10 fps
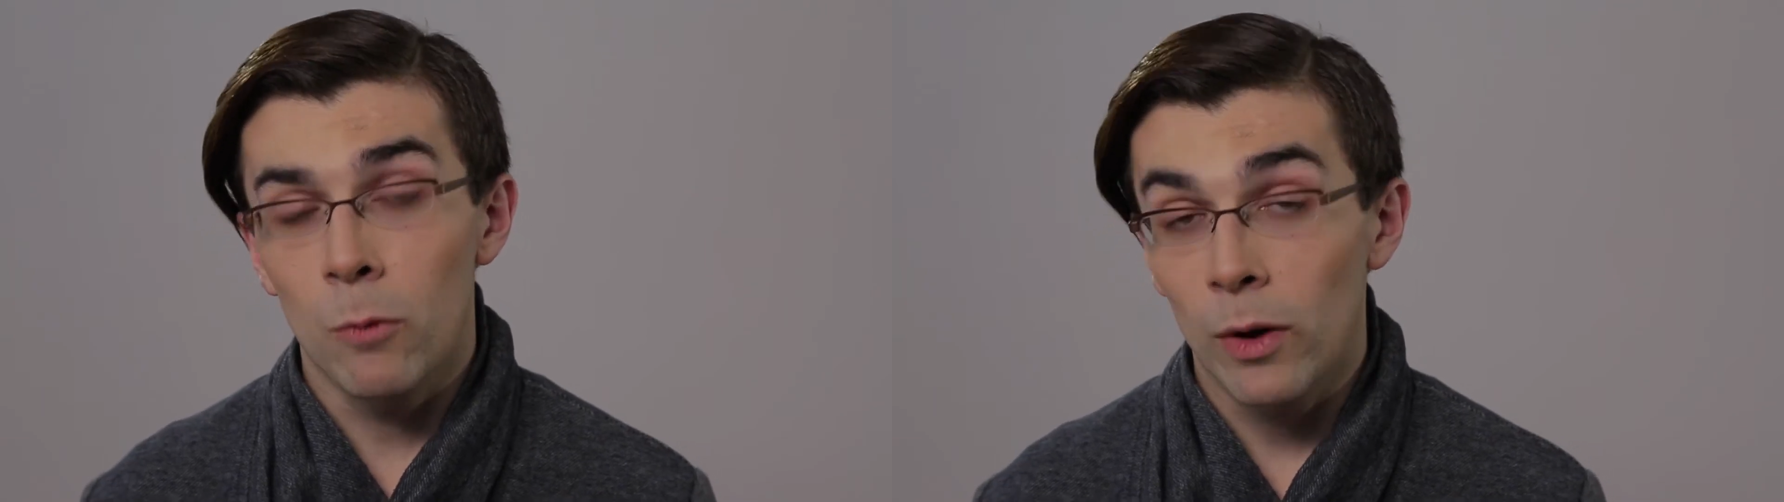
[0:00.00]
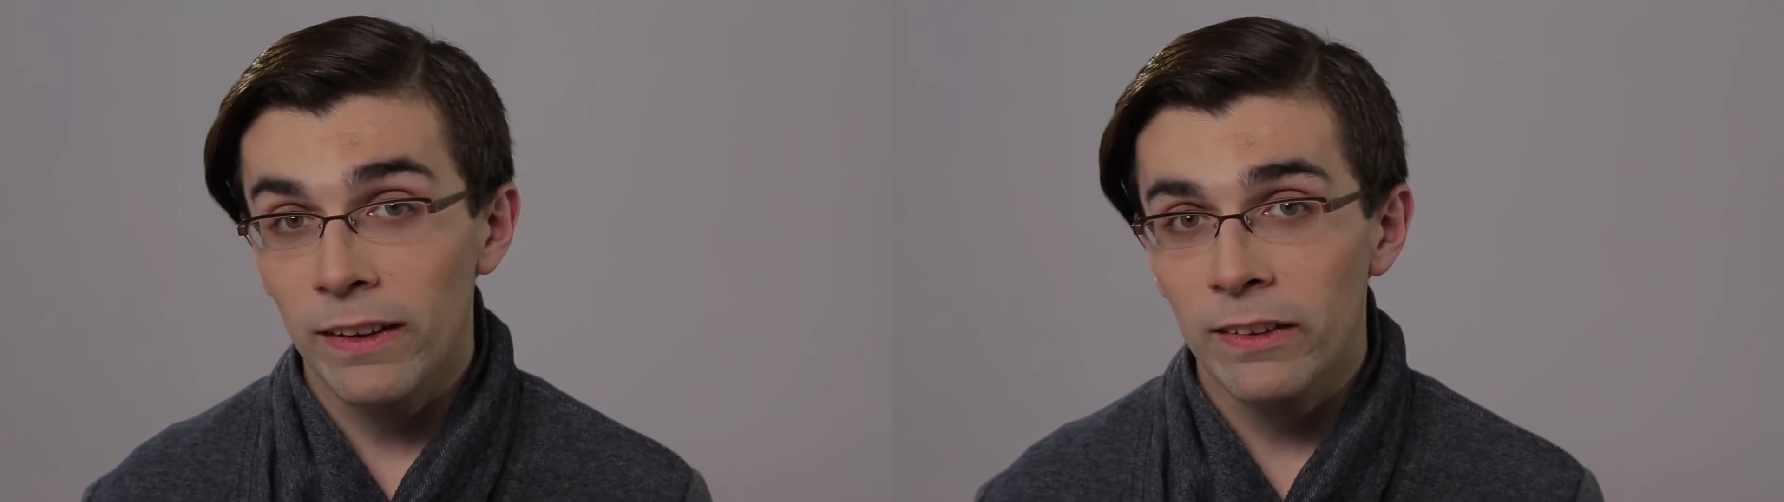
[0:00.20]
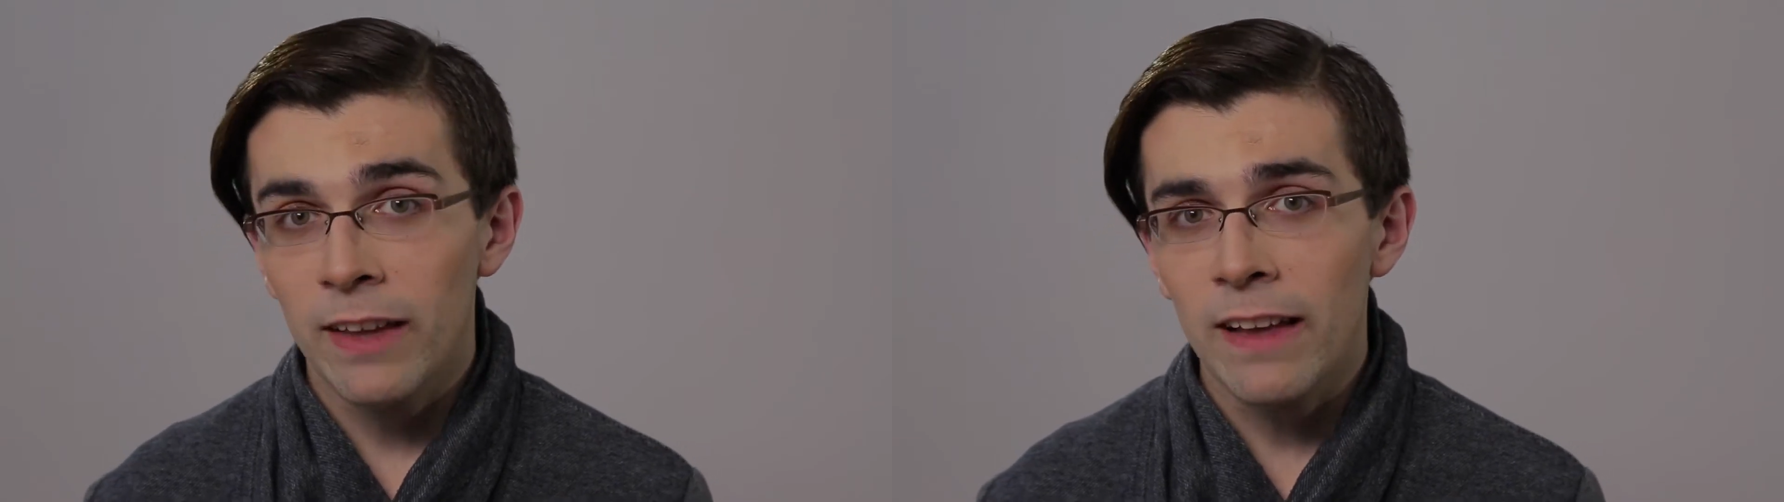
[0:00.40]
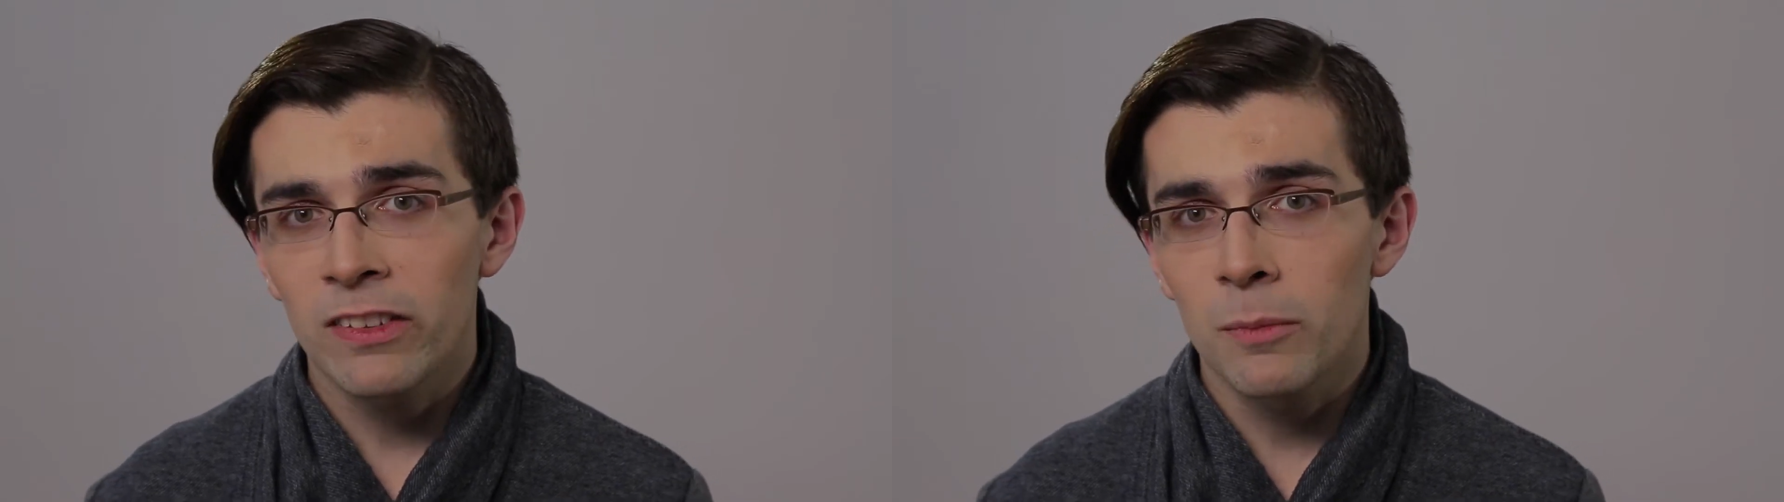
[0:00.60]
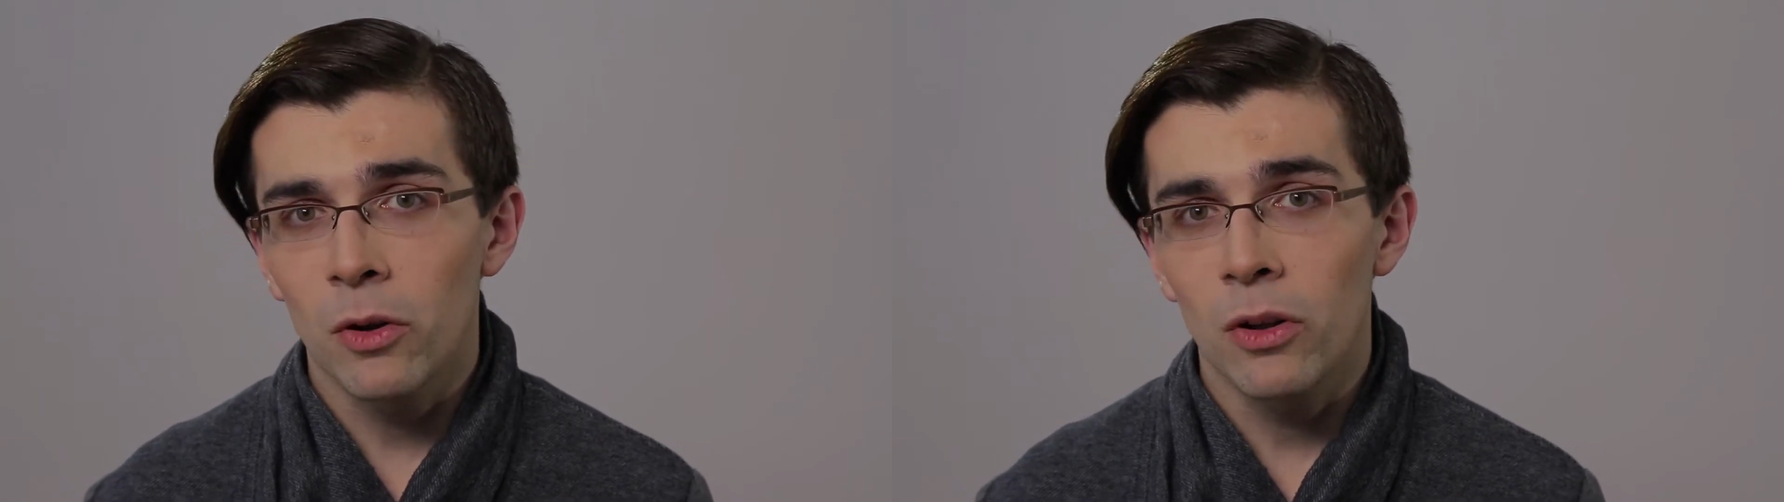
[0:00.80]
more
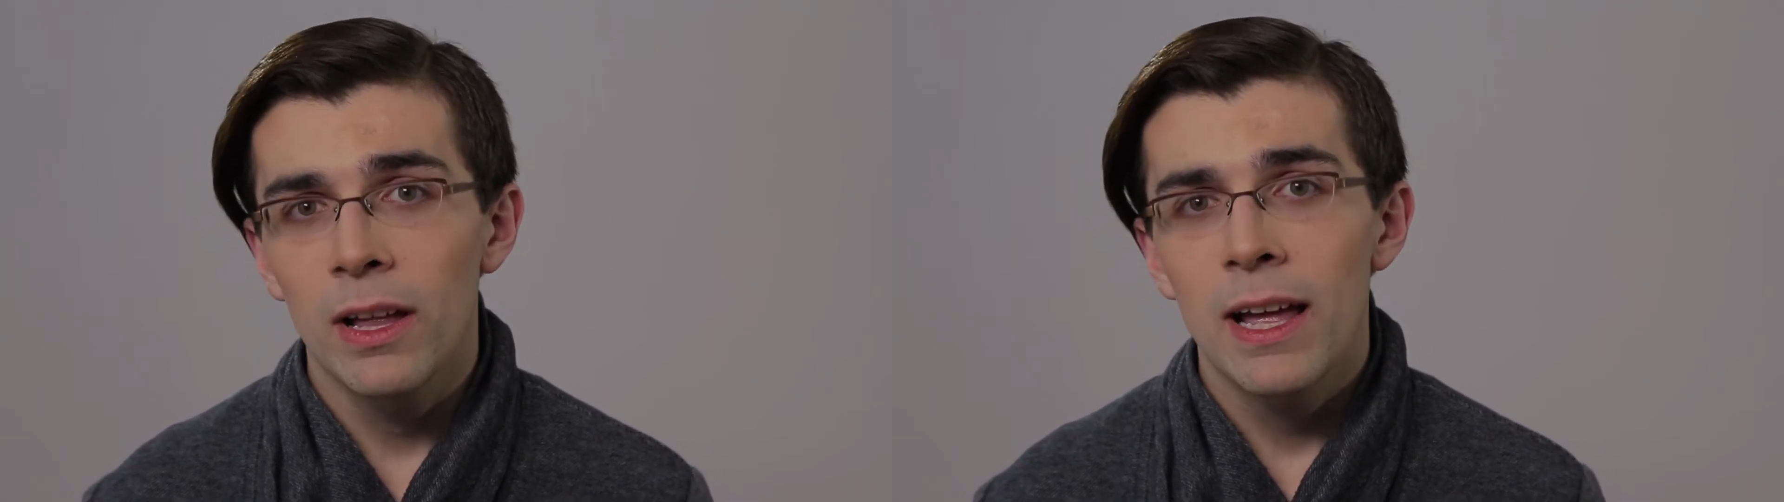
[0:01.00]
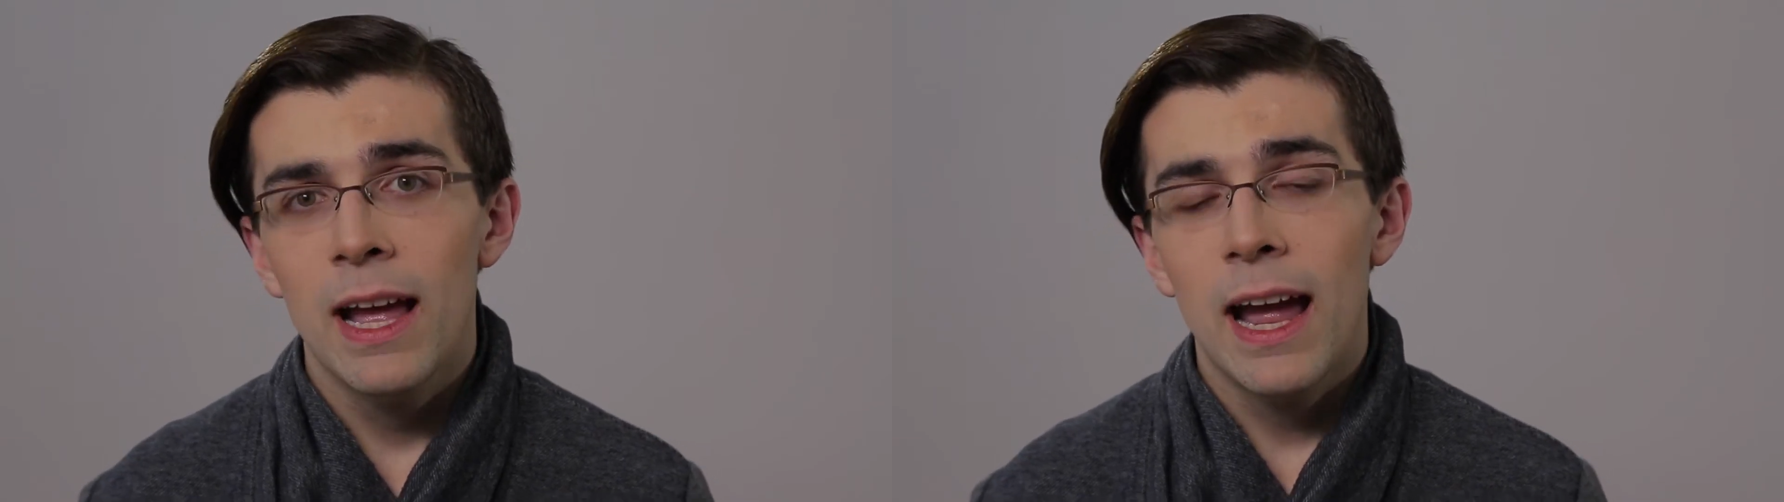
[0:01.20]
accessible,